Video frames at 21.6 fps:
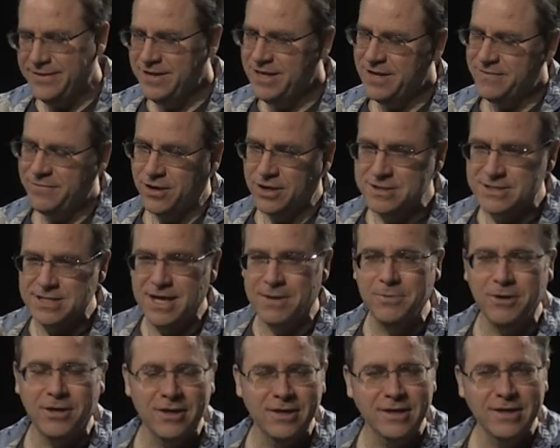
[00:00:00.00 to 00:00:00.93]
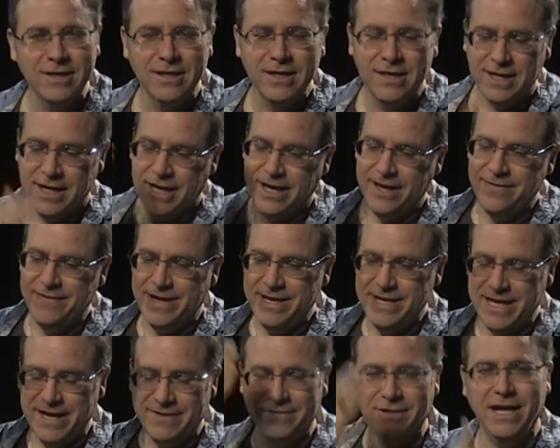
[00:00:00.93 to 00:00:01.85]
then you have all summer, and then
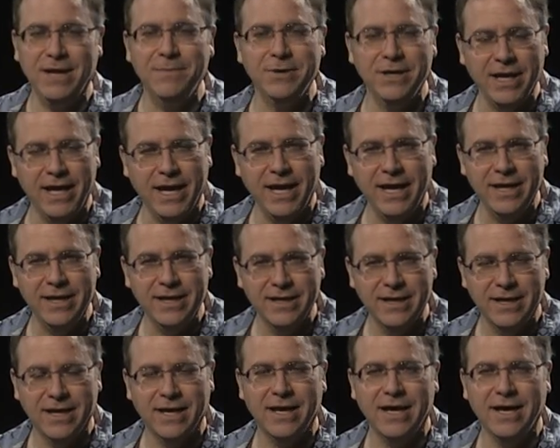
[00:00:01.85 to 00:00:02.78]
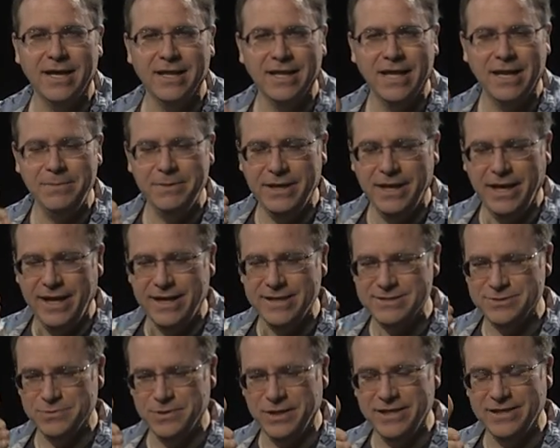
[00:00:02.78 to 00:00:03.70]
you have Labor Day. Labor Day
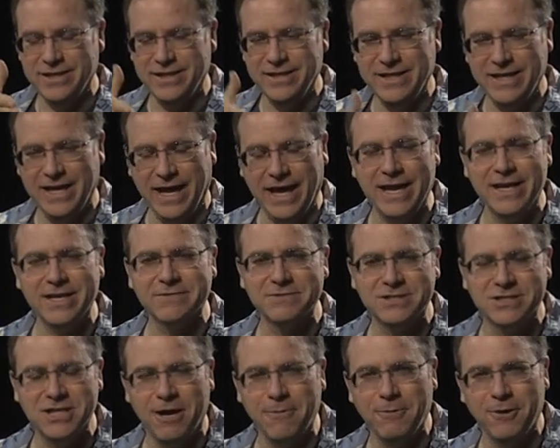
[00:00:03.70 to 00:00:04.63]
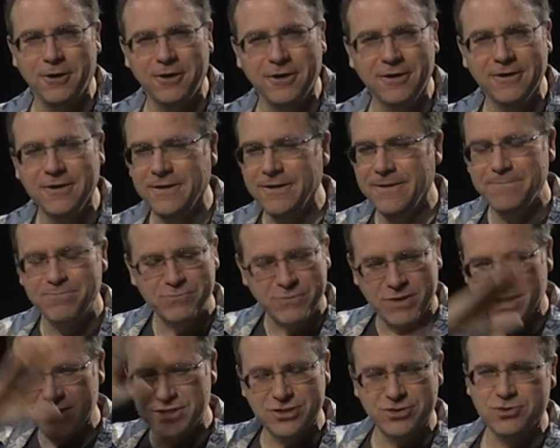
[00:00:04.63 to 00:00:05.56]
is really the end of summer,
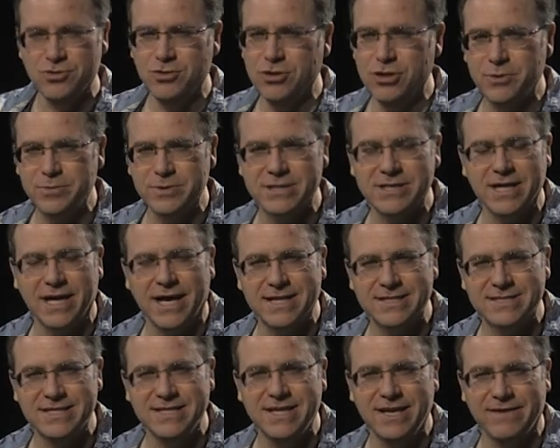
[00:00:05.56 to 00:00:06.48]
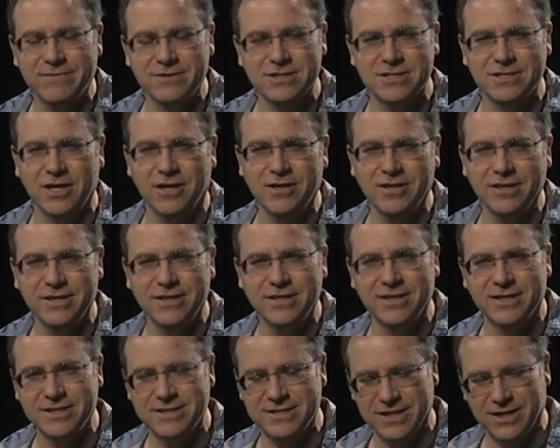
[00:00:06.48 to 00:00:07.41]
because school in Wisconsin never started
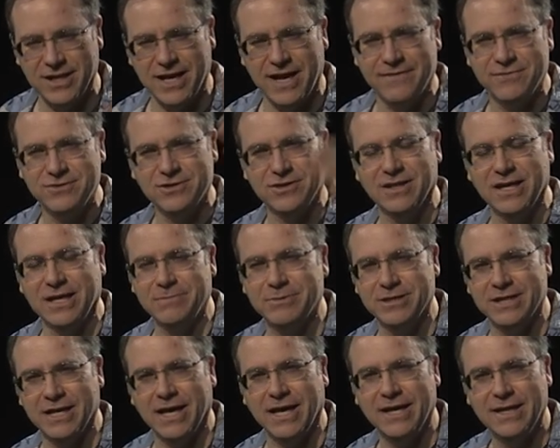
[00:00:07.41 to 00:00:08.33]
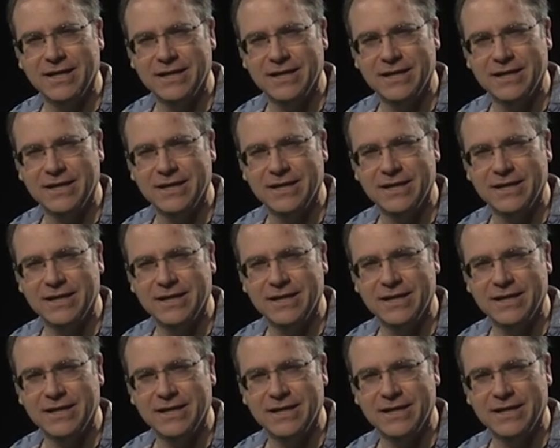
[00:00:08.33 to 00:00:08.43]
until after Labor Day,